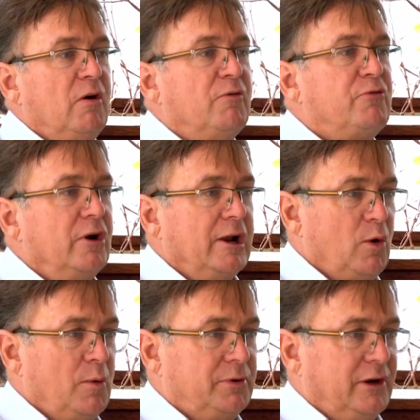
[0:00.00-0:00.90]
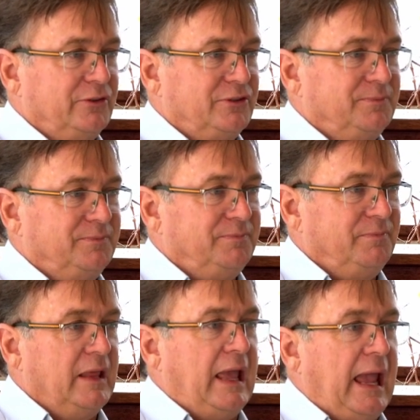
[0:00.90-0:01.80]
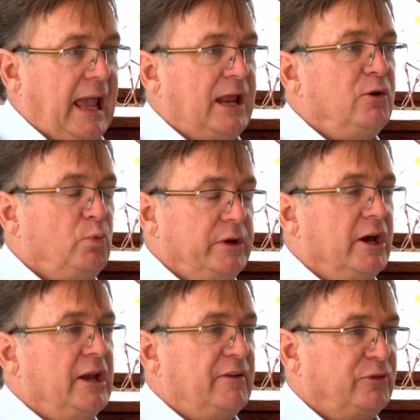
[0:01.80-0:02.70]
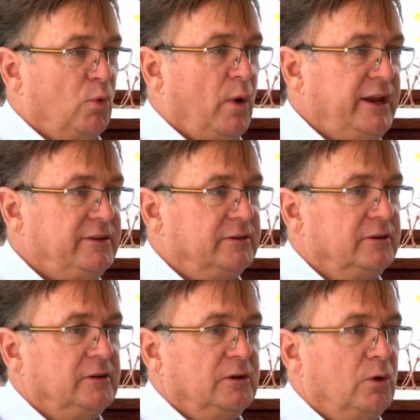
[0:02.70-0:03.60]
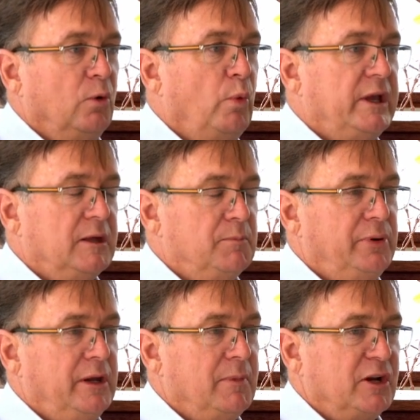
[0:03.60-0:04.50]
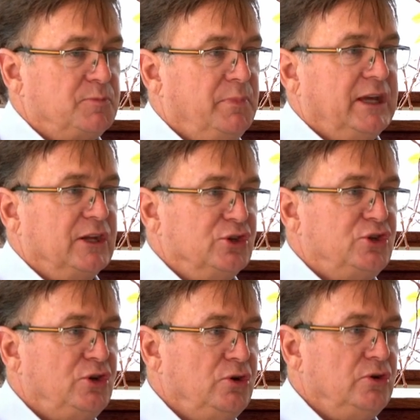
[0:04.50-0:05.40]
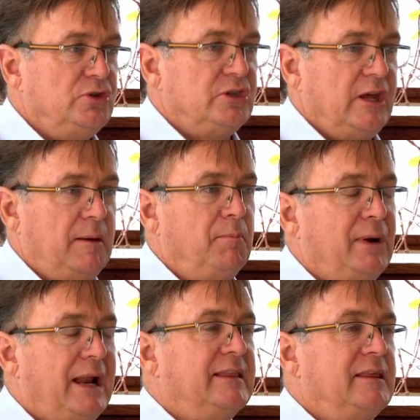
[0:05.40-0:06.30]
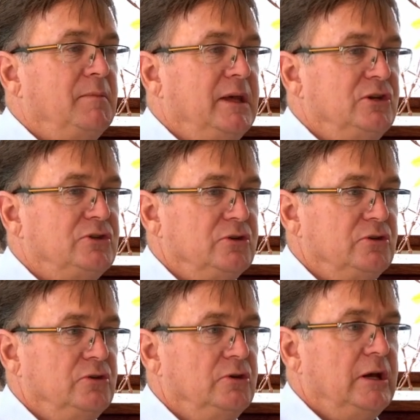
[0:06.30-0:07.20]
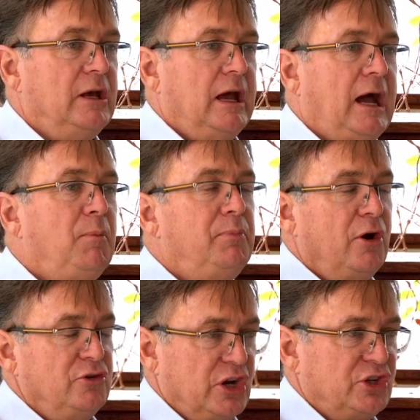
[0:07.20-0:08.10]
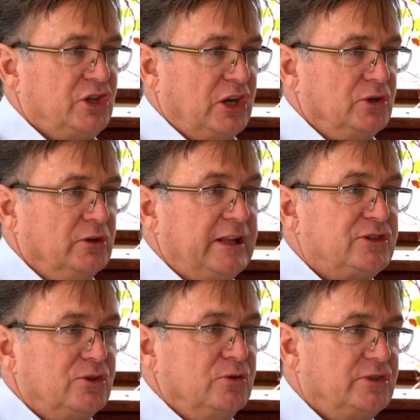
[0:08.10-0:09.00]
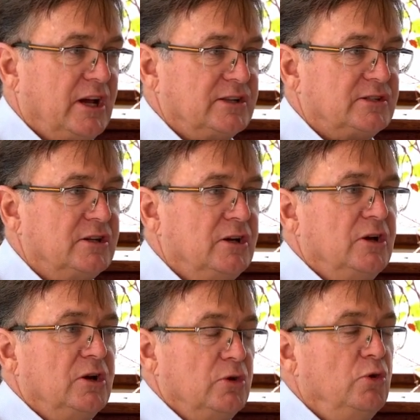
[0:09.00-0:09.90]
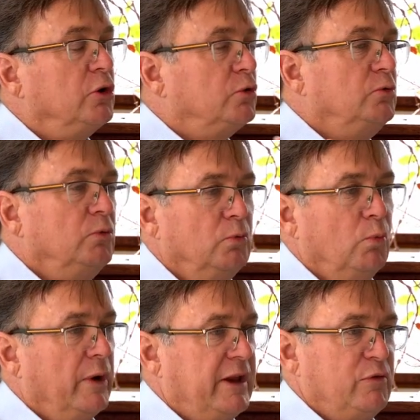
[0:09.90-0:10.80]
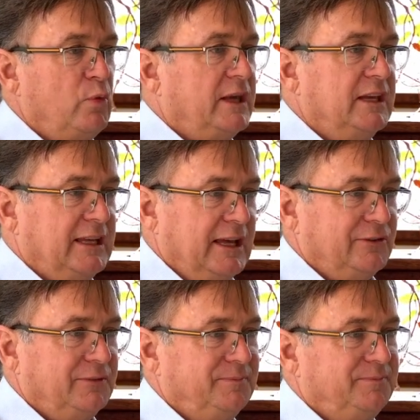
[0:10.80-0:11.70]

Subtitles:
for a lower price. And we don't have to wait. We can pretty much pick and choose and plug them into our project schedule that suits us, not whatever we can get.